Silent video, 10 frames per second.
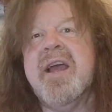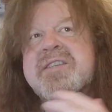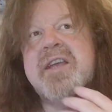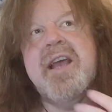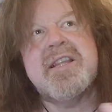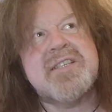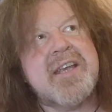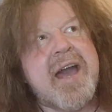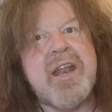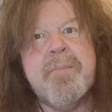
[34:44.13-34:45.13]
It's
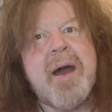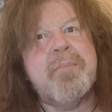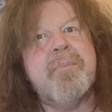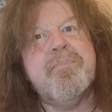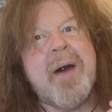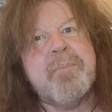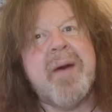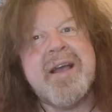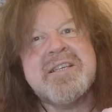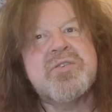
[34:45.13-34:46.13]
a kind of Mad
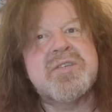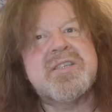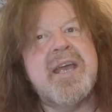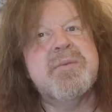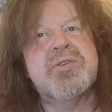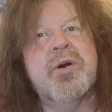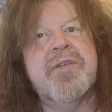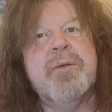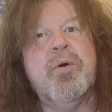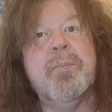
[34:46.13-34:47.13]
Max does the same sort of thing.